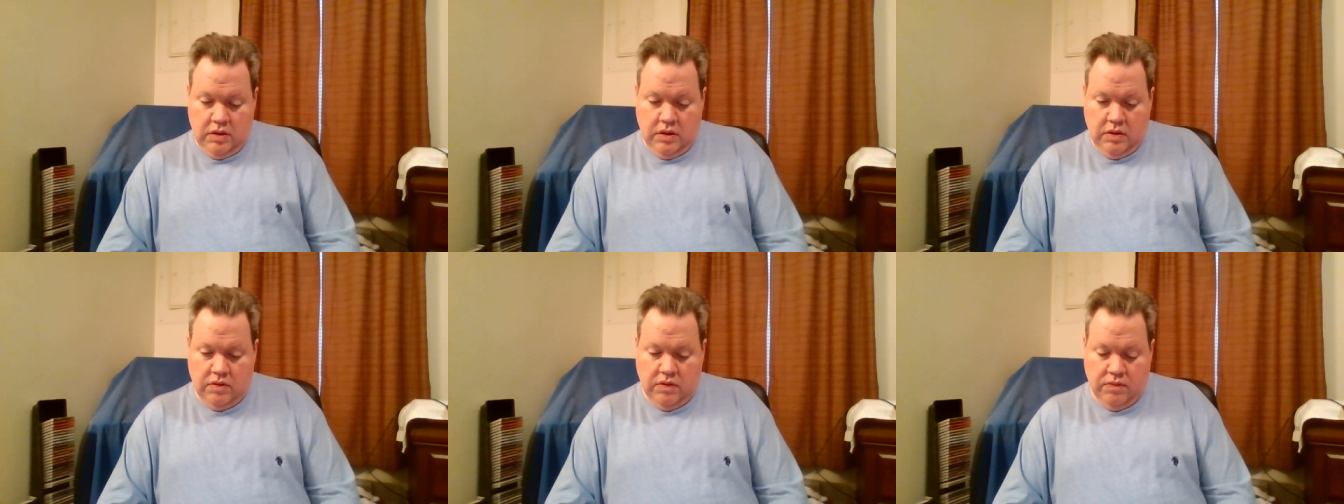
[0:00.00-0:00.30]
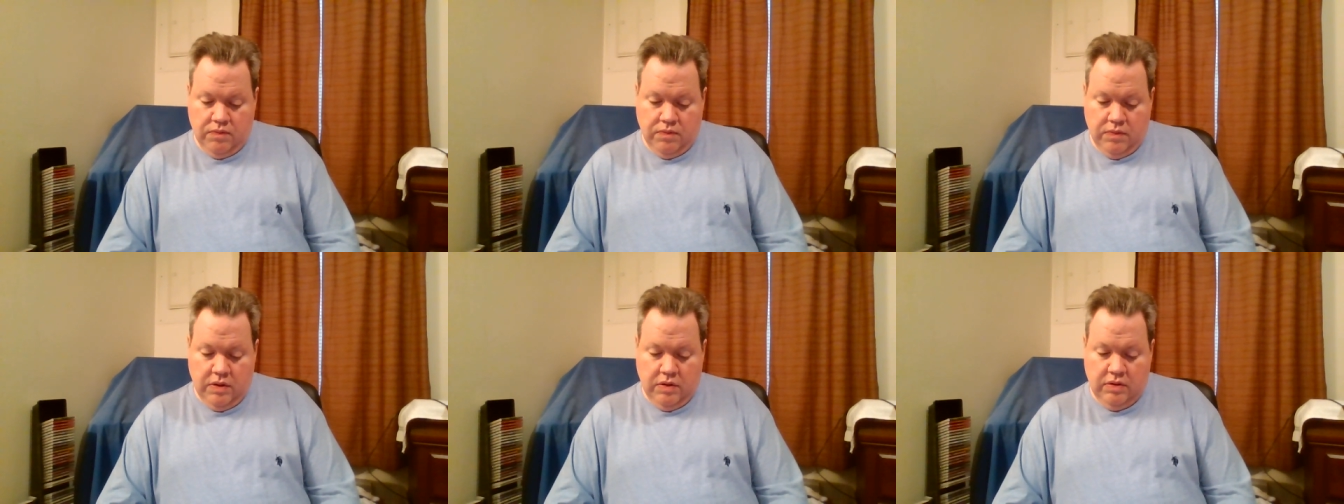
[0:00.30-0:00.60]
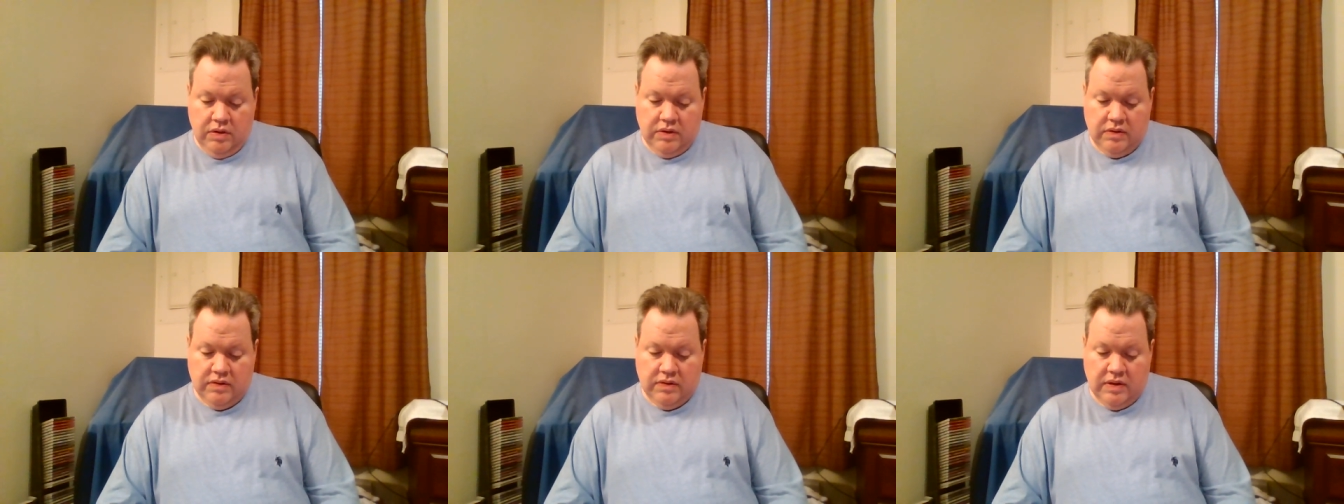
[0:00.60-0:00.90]
this is
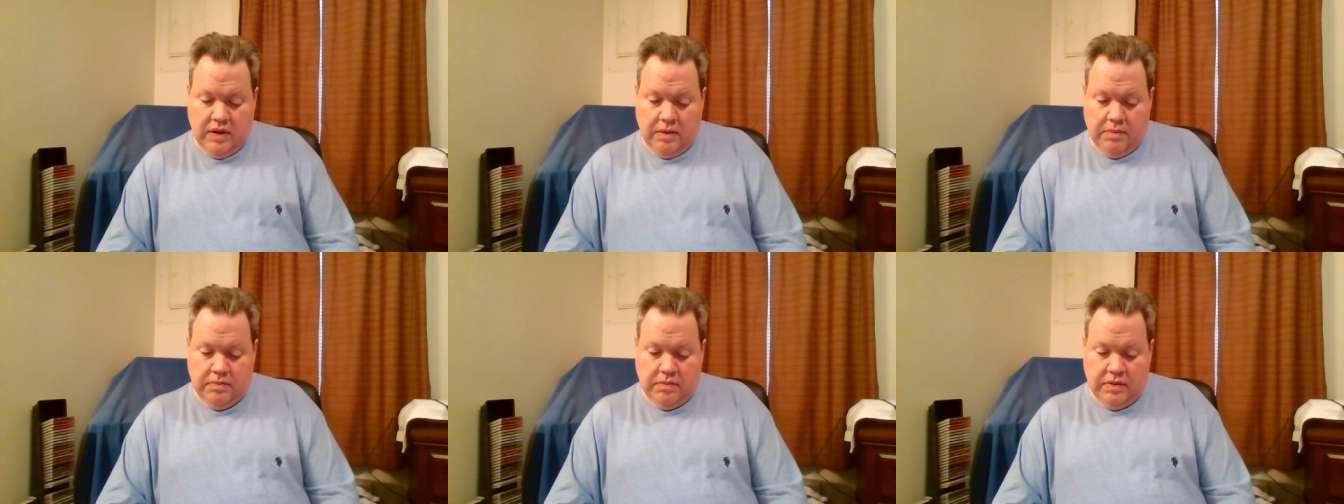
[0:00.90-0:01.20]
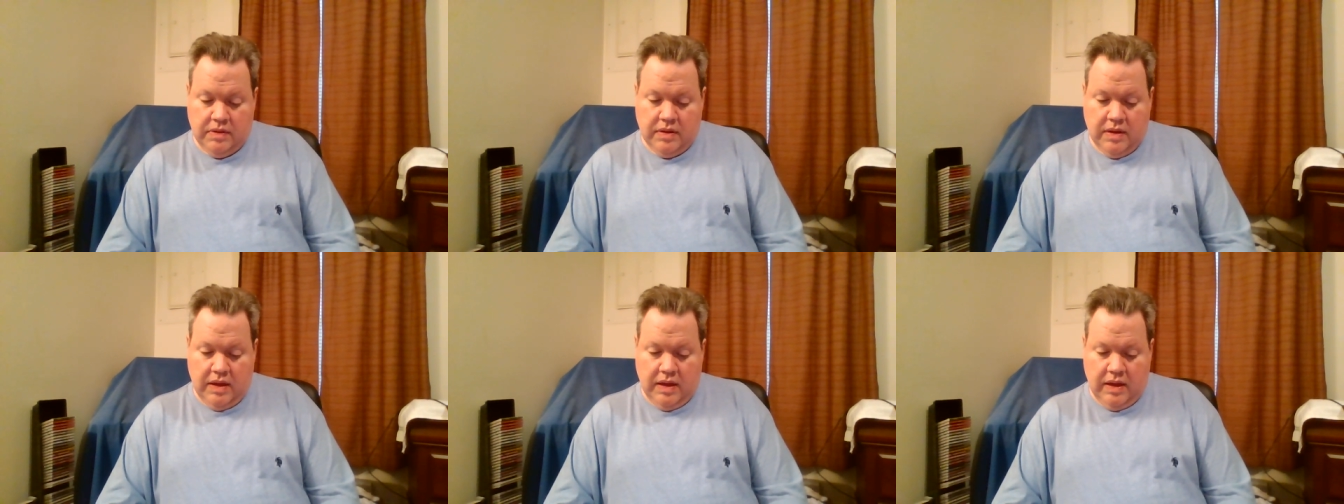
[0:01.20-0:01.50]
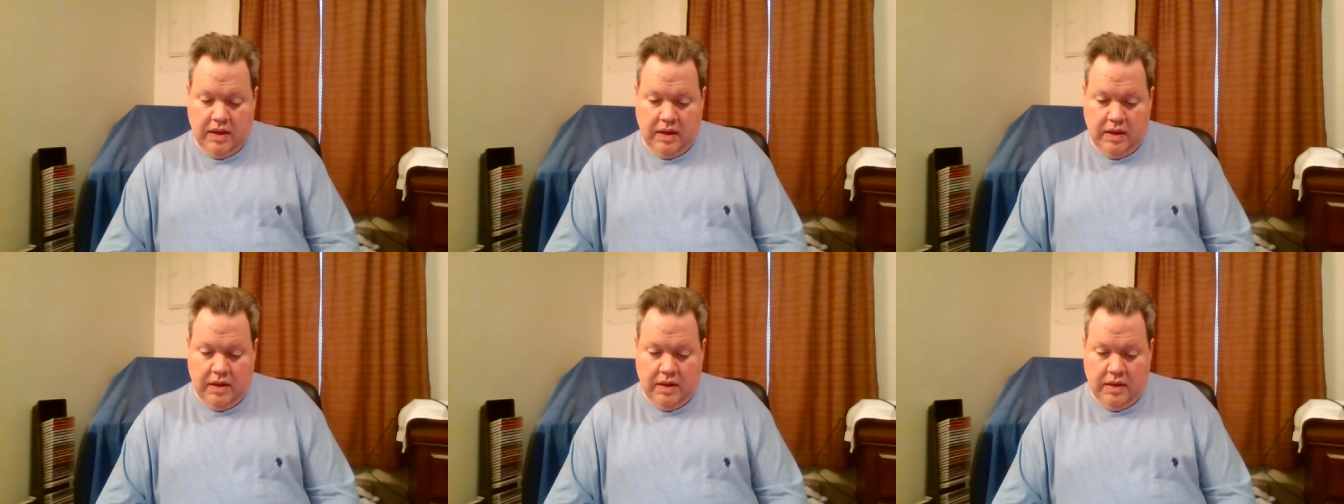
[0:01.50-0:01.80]
really
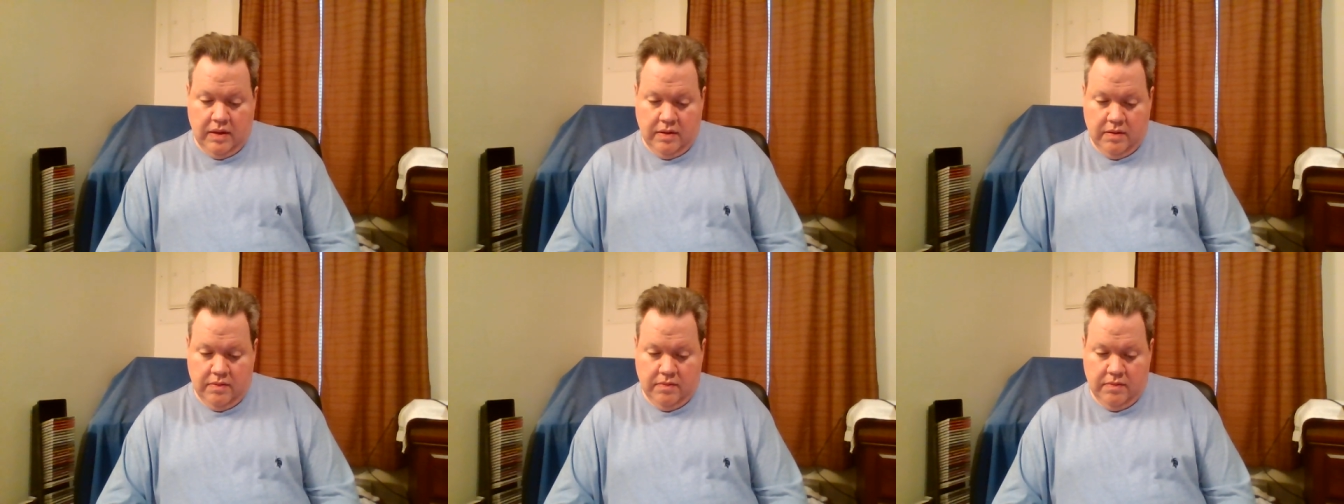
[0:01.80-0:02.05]
something.